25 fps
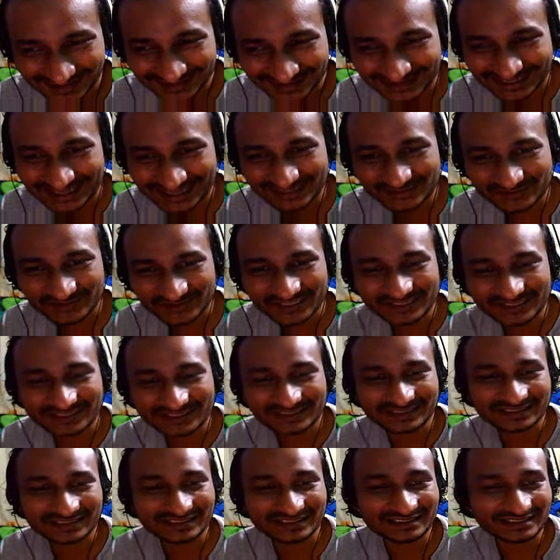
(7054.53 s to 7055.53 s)
That's what the
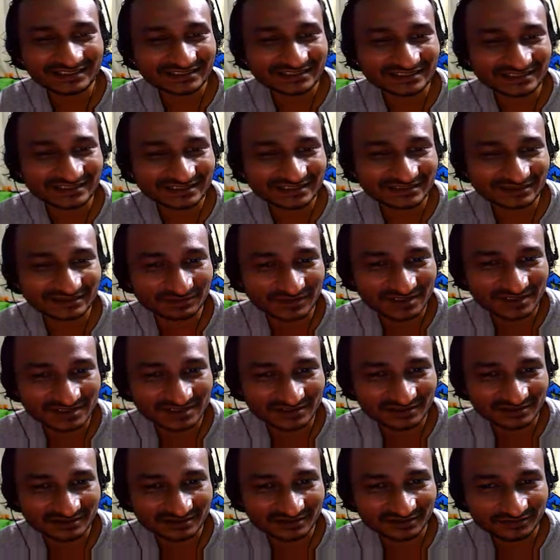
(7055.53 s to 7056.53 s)
legal
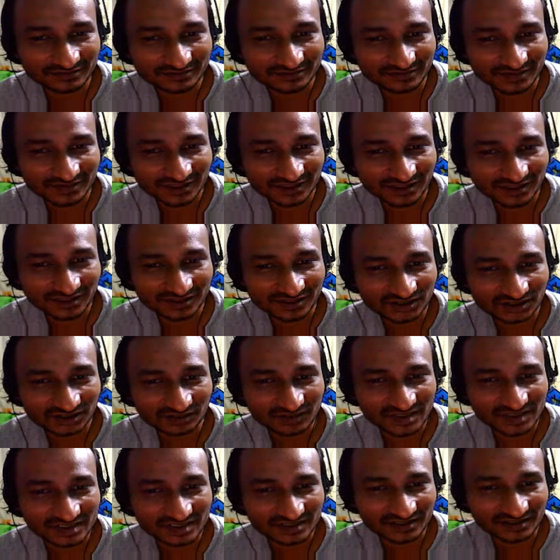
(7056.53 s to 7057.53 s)
person
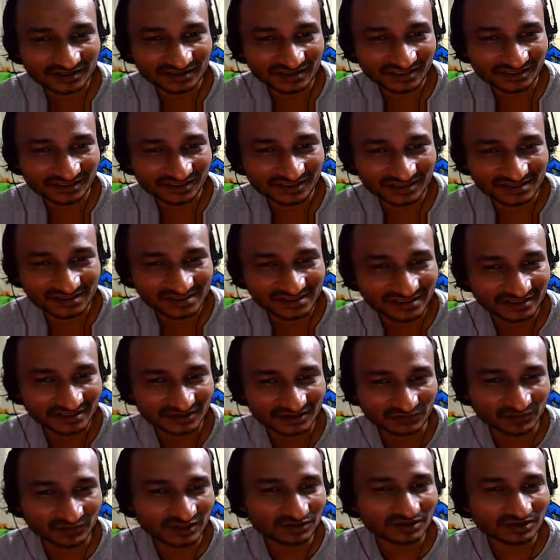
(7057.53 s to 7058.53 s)
jumps in and just
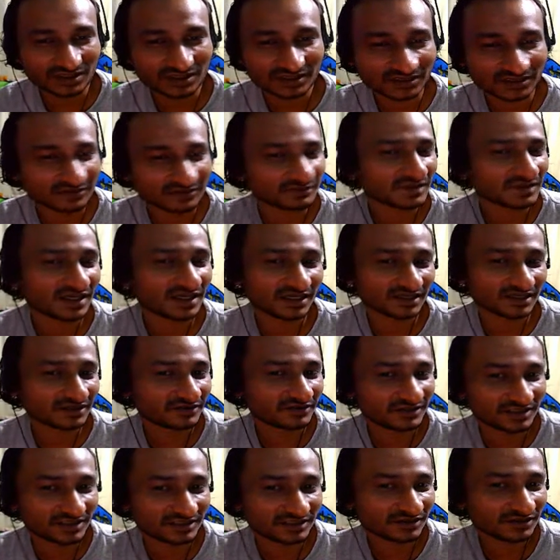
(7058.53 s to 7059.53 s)
says, we do a lot of market
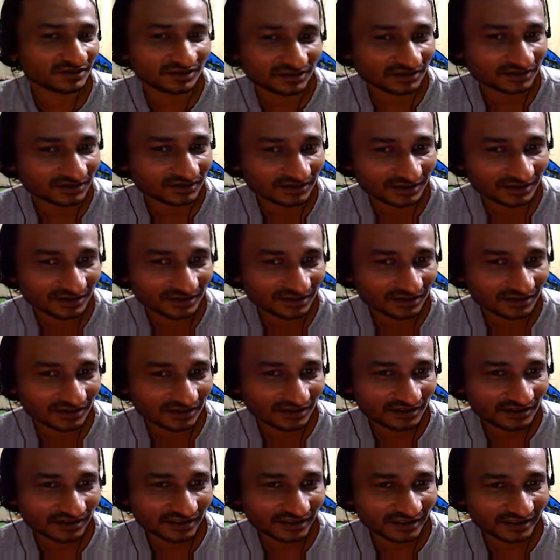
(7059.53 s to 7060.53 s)
research.
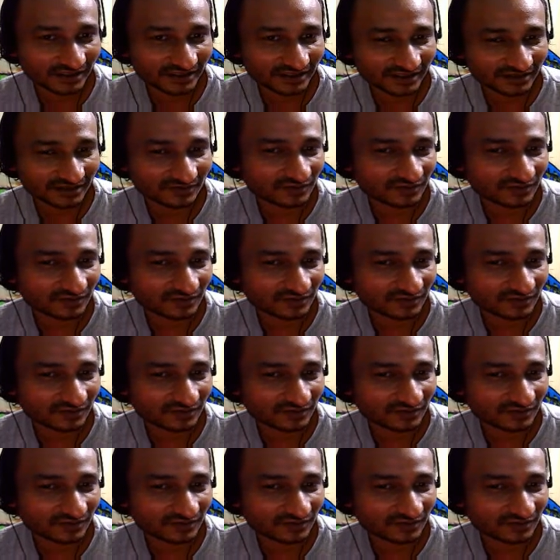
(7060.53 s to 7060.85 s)
And then